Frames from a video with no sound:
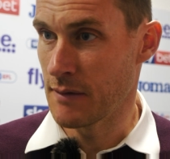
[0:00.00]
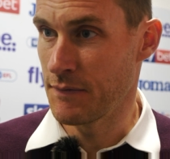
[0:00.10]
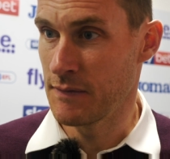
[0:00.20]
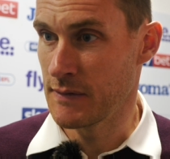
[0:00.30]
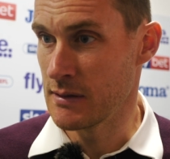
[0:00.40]

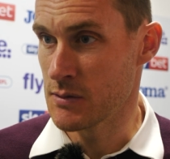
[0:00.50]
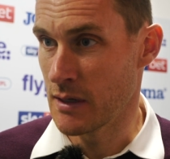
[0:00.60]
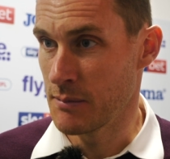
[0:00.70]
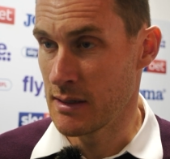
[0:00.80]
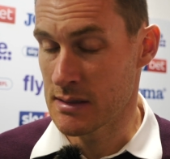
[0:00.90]

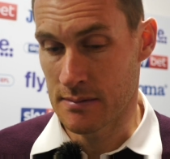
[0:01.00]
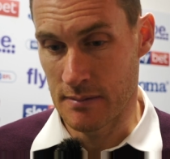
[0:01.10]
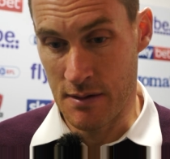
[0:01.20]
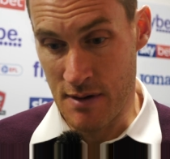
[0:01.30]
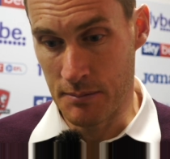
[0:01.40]
15-20 minutes.
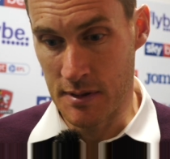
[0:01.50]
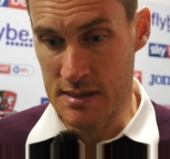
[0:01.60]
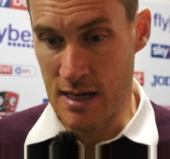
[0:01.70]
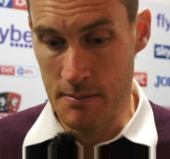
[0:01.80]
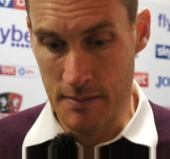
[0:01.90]
Hiram the
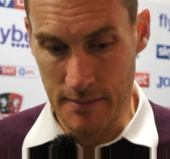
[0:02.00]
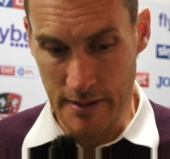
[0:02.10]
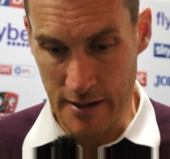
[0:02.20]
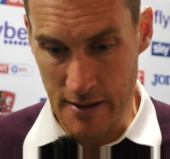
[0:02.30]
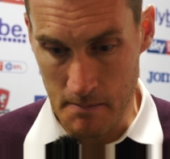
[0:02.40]
same,
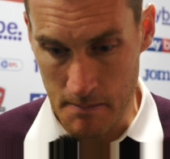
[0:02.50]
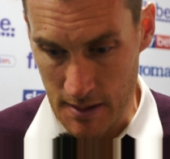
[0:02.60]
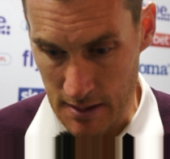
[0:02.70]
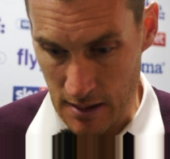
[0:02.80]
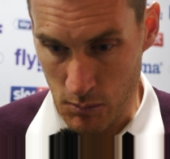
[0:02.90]
and
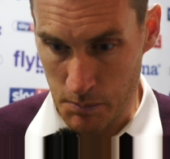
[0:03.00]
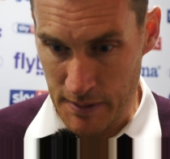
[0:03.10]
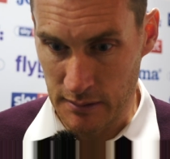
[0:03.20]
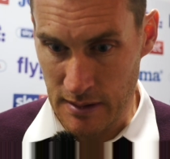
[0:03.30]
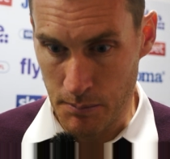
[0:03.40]
we'll
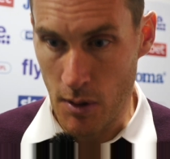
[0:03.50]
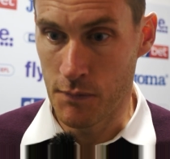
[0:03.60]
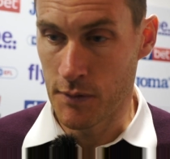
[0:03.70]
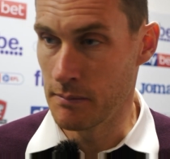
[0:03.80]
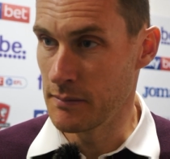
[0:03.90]
build them
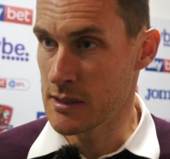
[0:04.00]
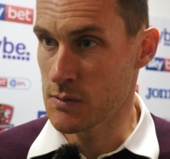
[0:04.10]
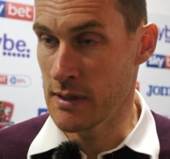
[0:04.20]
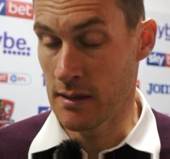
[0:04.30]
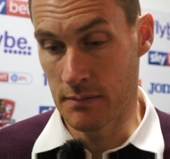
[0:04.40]
both up
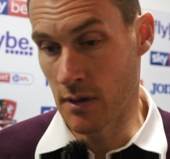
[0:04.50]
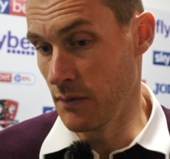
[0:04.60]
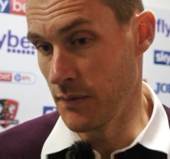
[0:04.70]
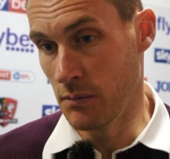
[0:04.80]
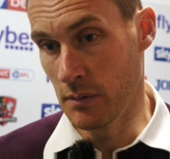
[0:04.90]
this week.
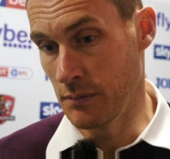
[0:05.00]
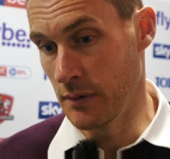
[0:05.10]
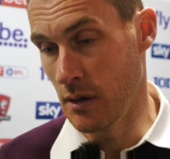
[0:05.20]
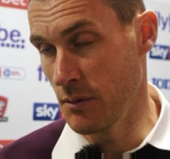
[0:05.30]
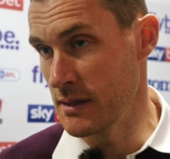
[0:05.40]
Donovan,
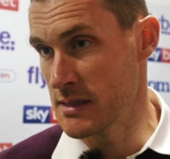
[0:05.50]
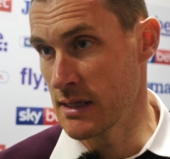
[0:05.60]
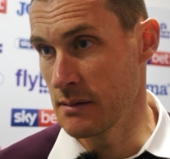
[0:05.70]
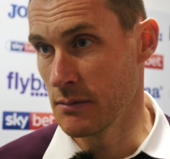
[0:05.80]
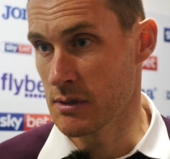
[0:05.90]
we've got to wait and
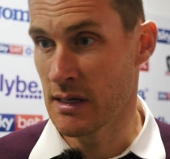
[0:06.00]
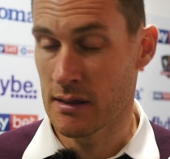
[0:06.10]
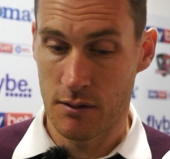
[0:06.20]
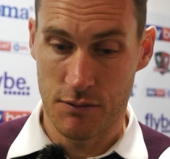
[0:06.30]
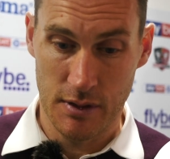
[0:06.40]
see. Looks
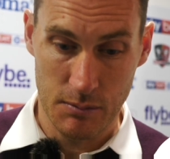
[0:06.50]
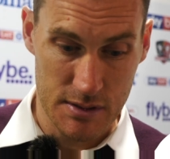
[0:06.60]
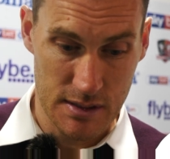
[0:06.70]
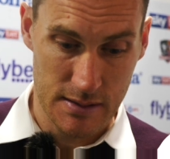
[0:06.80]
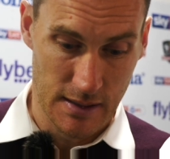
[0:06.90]
like a groin,
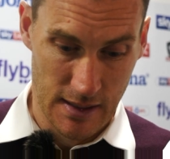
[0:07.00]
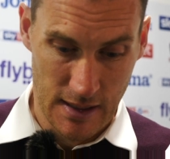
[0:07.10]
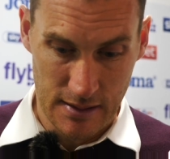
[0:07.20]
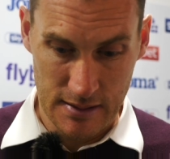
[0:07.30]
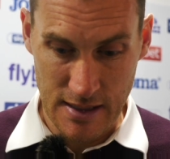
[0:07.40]
which is
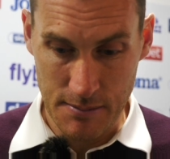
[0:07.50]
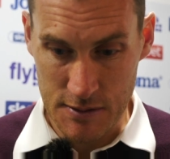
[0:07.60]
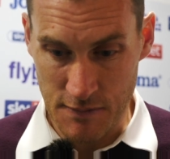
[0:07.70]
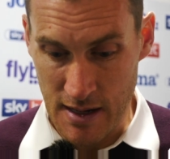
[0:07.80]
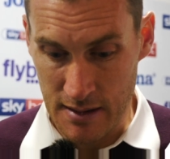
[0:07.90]
the same
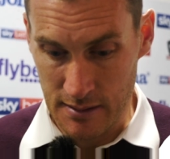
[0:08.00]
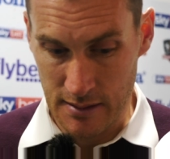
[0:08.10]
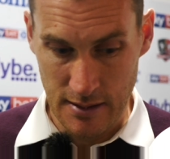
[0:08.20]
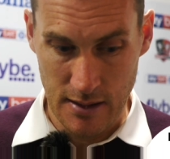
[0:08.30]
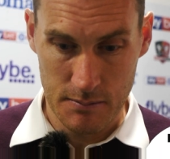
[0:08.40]
as
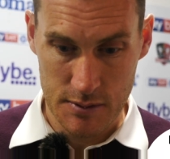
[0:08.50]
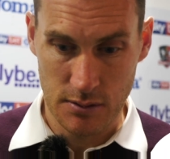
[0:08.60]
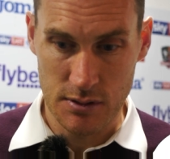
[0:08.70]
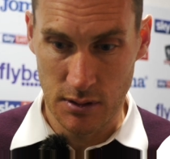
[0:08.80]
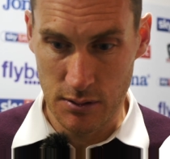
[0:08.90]
Ryan.
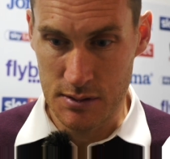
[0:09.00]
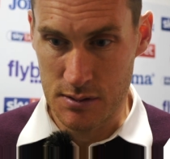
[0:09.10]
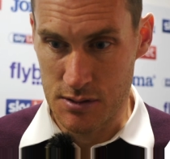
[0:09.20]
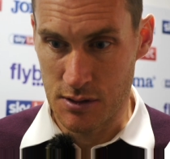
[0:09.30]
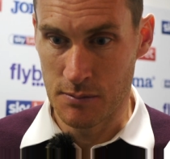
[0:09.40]
So to
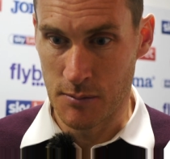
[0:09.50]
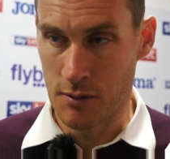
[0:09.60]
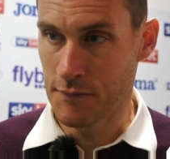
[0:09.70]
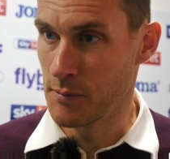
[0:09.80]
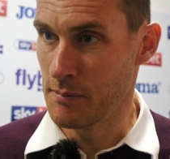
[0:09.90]
lose two
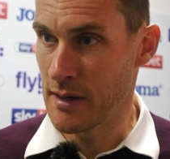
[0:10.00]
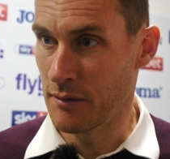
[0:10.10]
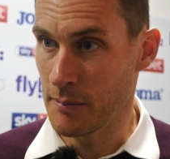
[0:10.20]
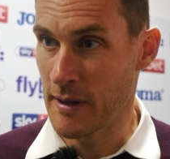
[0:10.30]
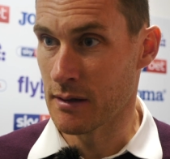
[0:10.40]
more front men
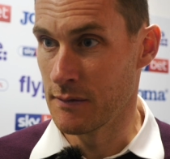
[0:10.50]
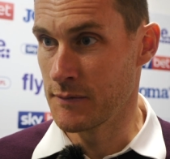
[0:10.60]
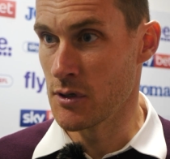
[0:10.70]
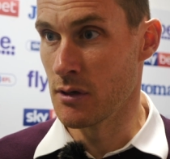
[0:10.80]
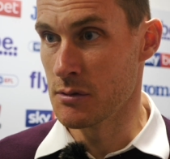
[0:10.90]
on the back
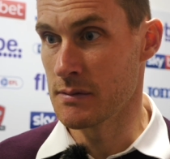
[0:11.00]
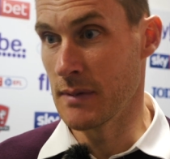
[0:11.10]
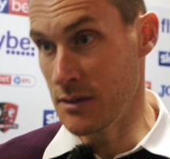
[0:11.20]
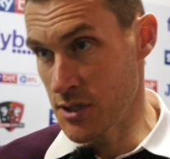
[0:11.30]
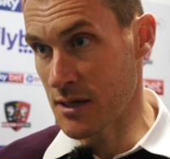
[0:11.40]
of Jono's
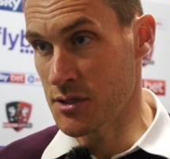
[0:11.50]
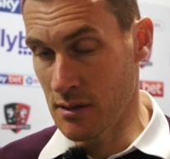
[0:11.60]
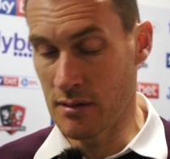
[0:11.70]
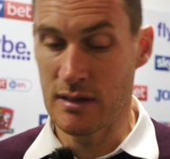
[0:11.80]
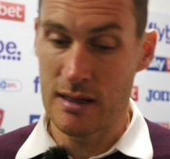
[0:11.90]

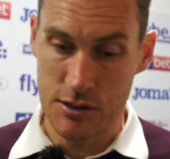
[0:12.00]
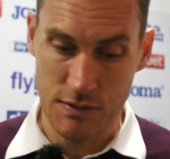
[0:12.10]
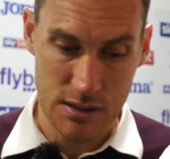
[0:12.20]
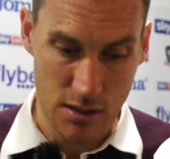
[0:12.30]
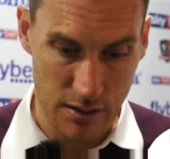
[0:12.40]
injection and the knee
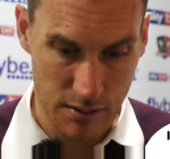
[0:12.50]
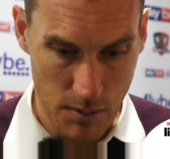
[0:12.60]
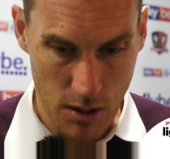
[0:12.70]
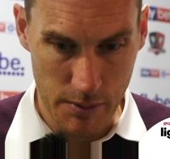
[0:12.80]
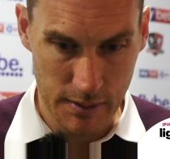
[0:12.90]
injury he's got at the
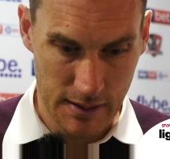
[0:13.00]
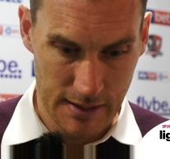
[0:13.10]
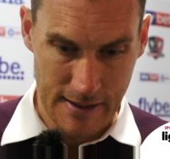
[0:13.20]
moment,